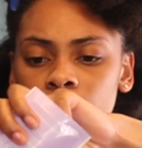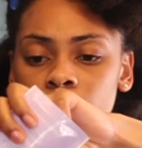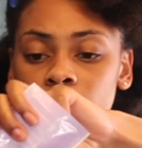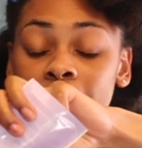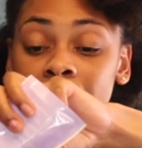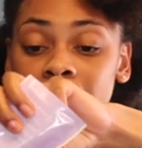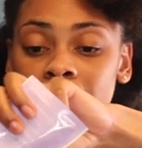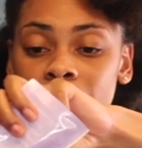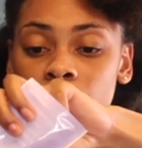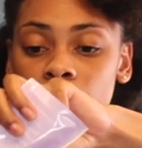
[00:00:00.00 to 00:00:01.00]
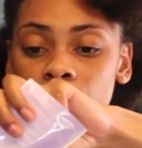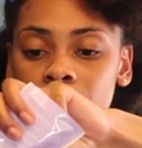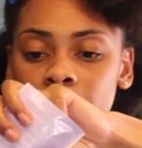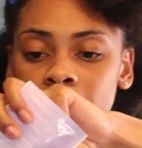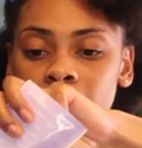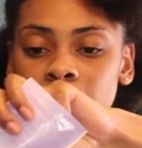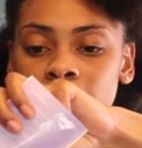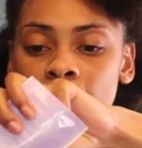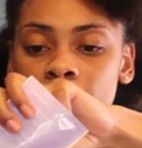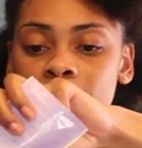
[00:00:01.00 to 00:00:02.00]
let it sit for 40 minutes,
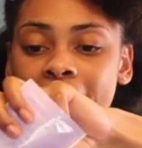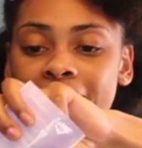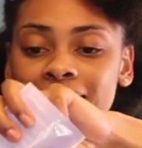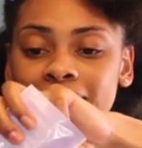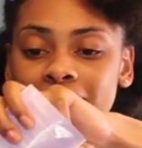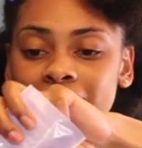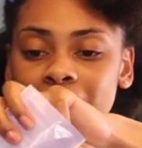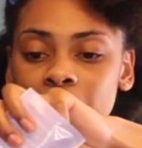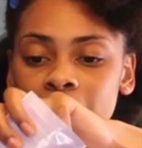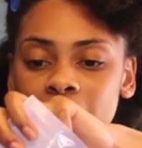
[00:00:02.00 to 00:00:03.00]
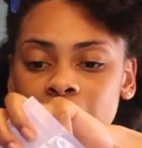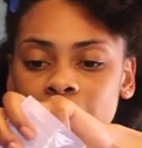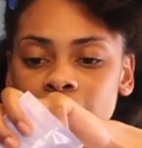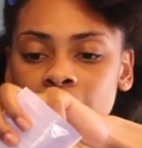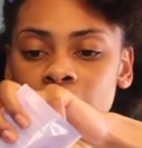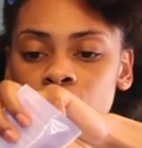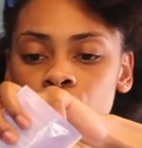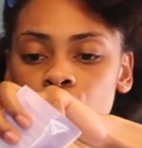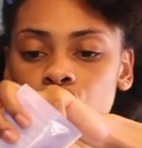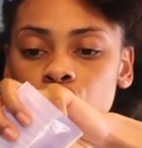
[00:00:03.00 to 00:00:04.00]
max 60 minutes.
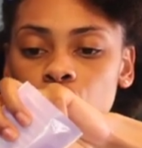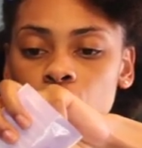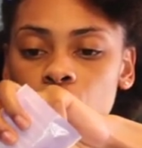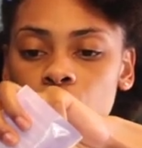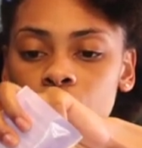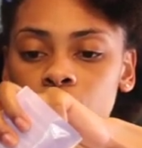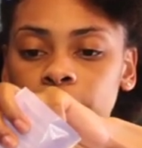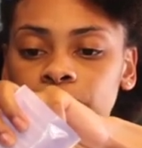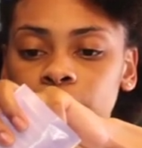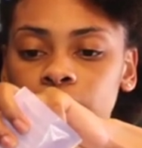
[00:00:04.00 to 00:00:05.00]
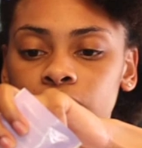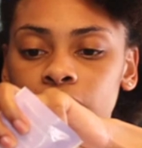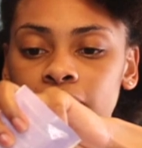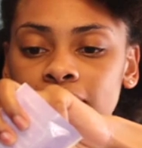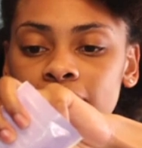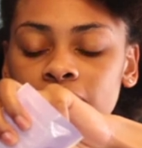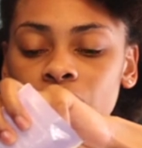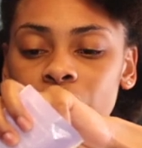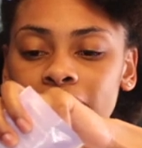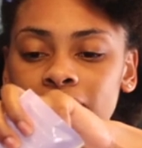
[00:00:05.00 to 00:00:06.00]
So it says
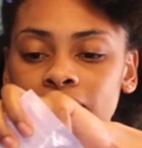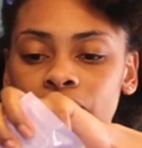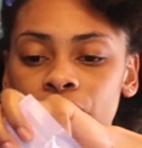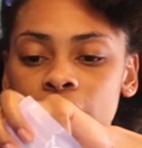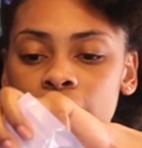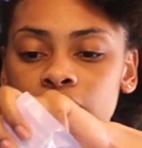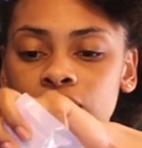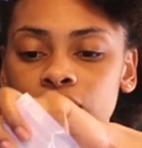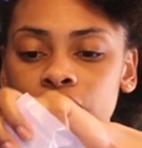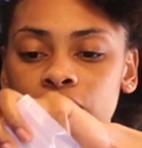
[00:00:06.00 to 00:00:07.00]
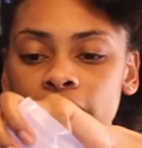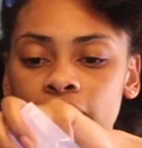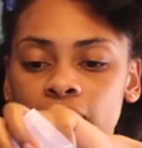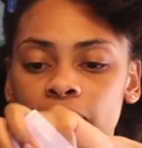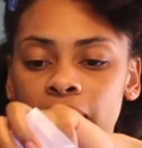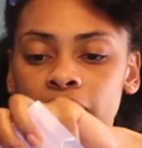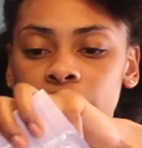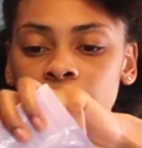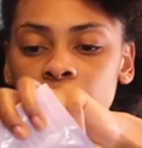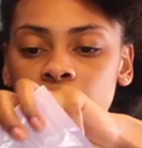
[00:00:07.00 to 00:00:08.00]
to wait for your hair to turn like a
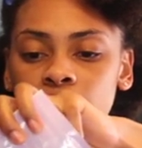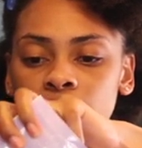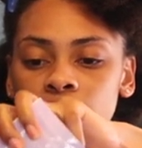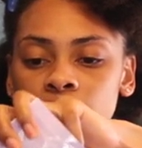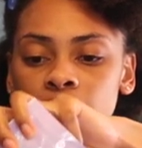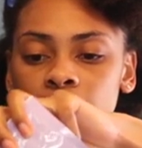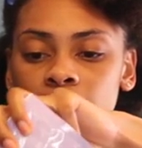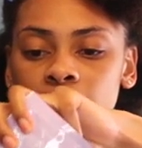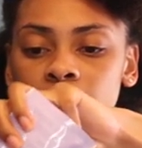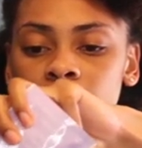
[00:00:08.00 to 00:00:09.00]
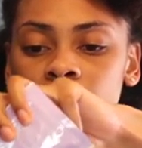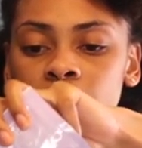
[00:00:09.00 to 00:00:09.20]
pale yellow color.